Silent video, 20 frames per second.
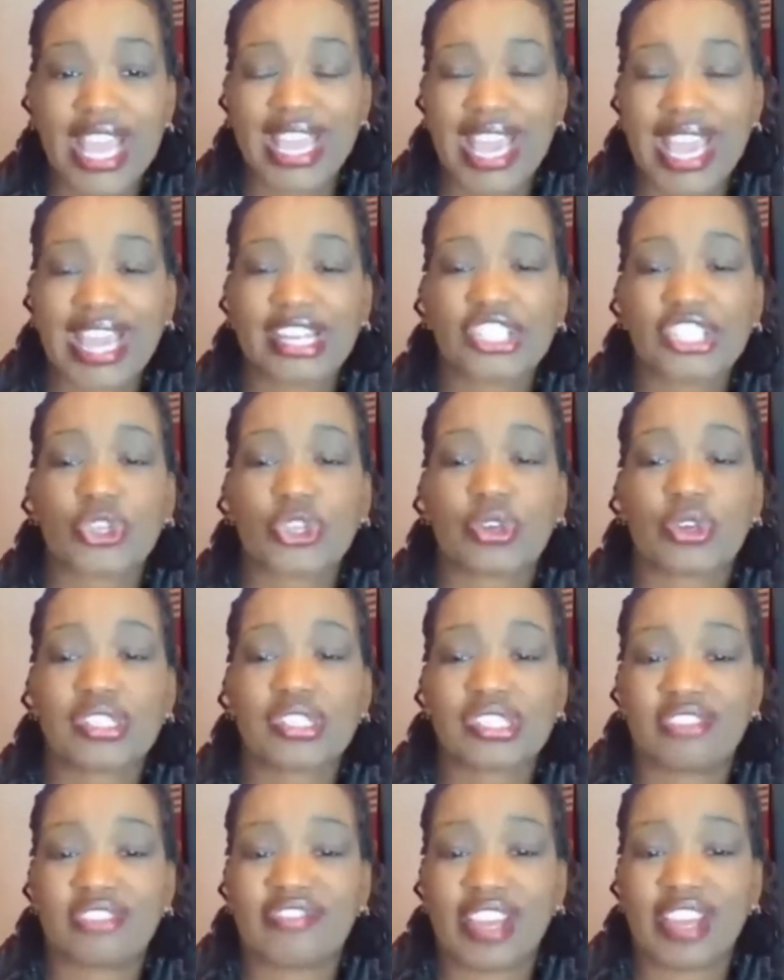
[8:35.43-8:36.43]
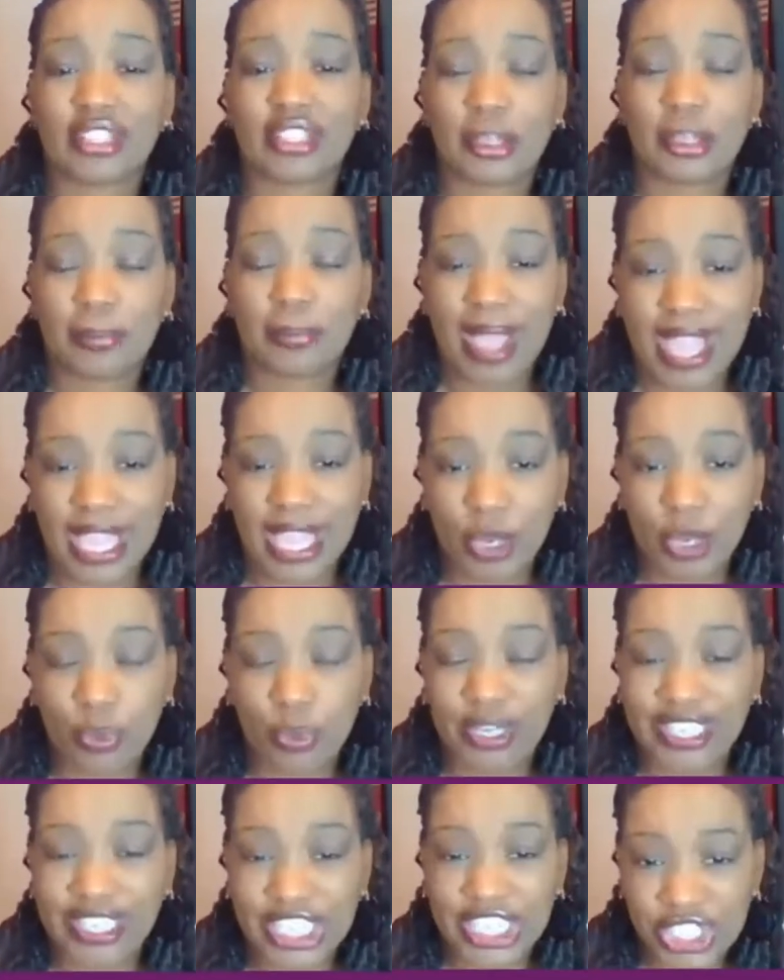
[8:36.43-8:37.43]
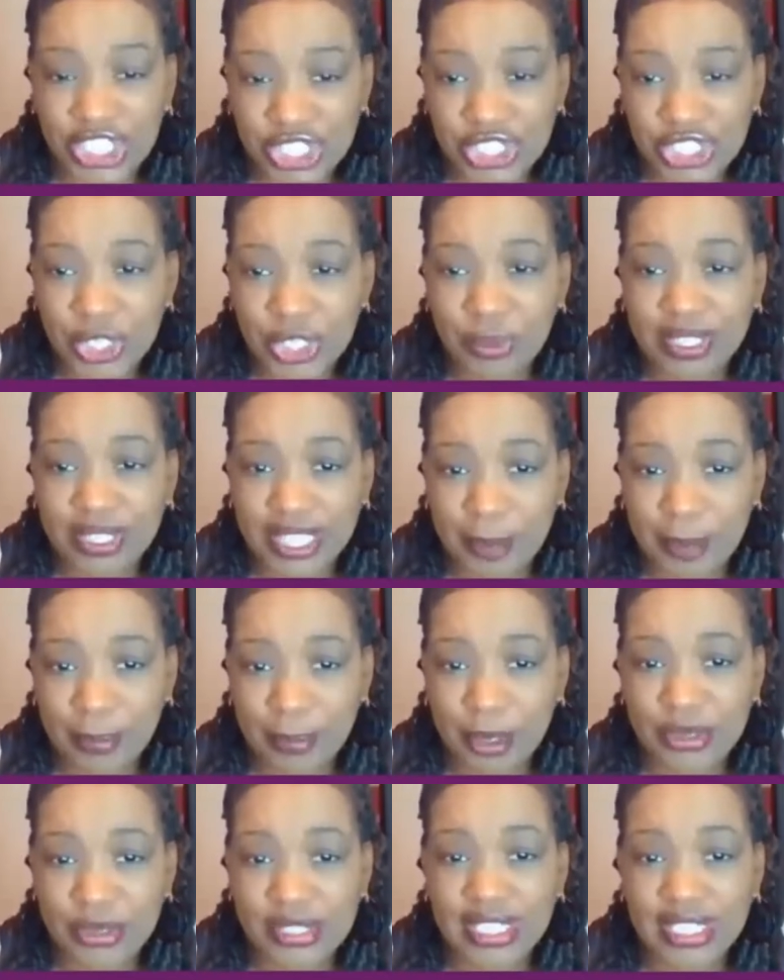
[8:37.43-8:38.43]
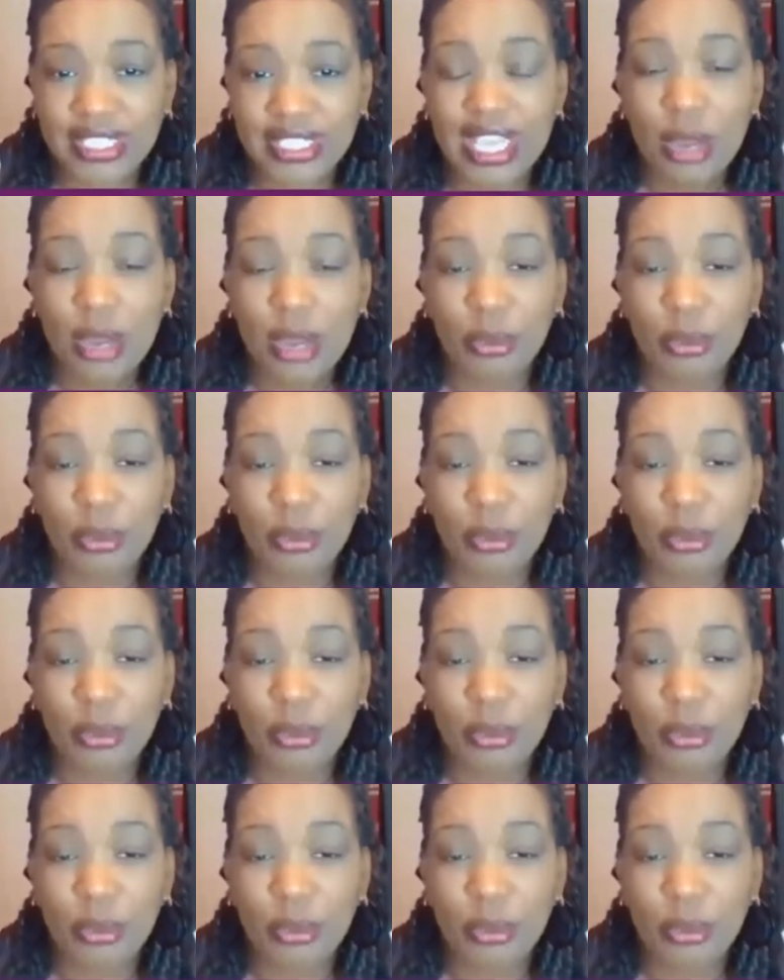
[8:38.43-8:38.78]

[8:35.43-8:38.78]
and kind of start to develop a relationship with that person,